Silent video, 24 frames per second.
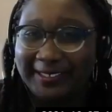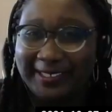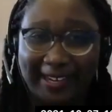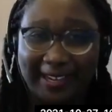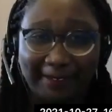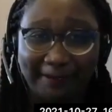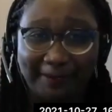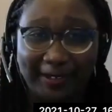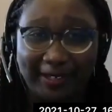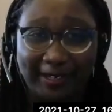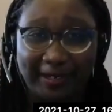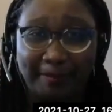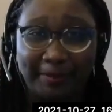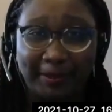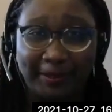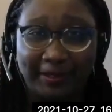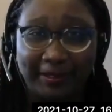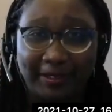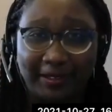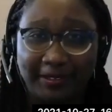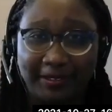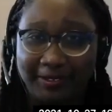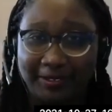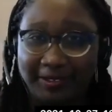Daphne,
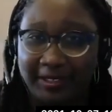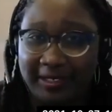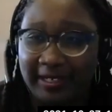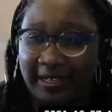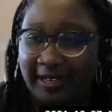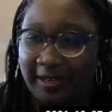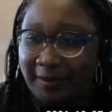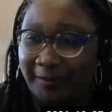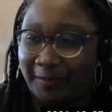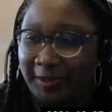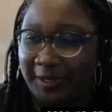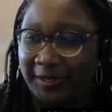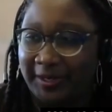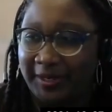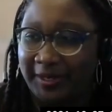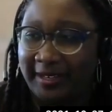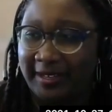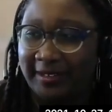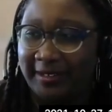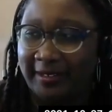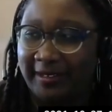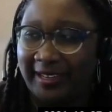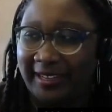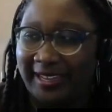Balandra, and we're going
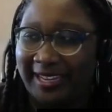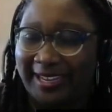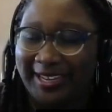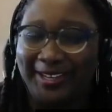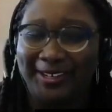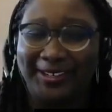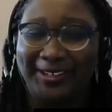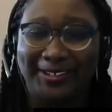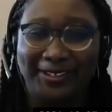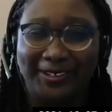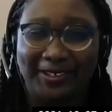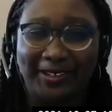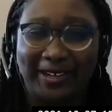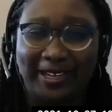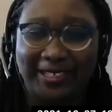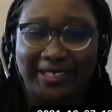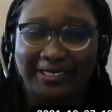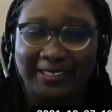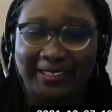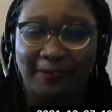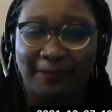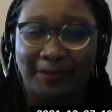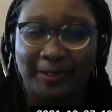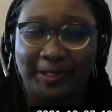to hear
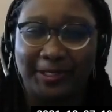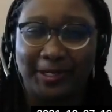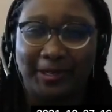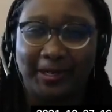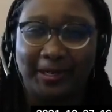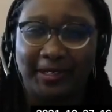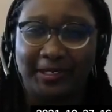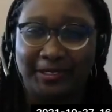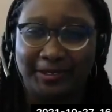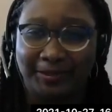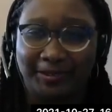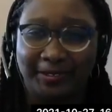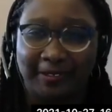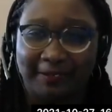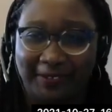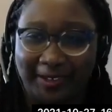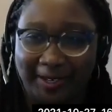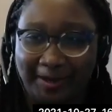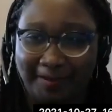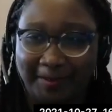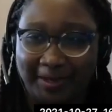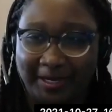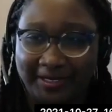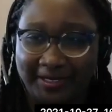as if we're talking to the
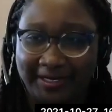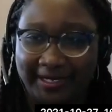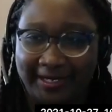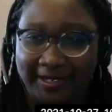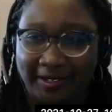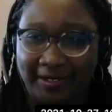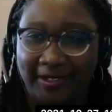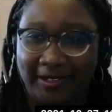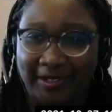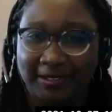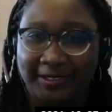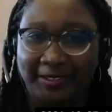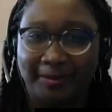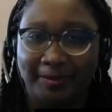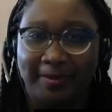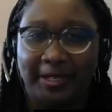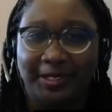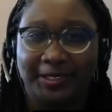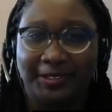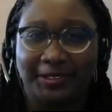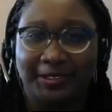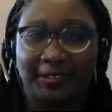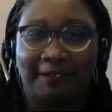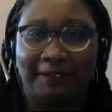families, and they'll also
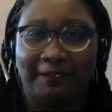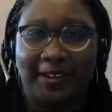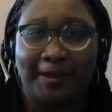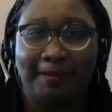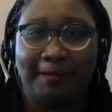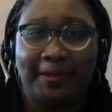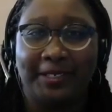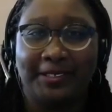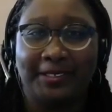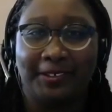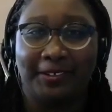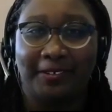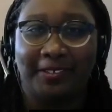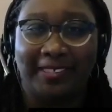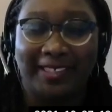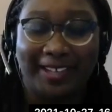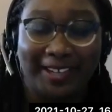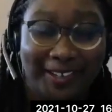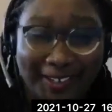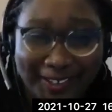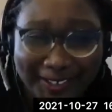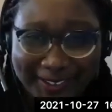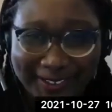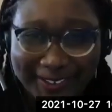make sure the families are
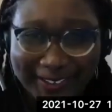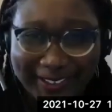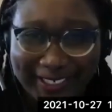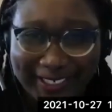there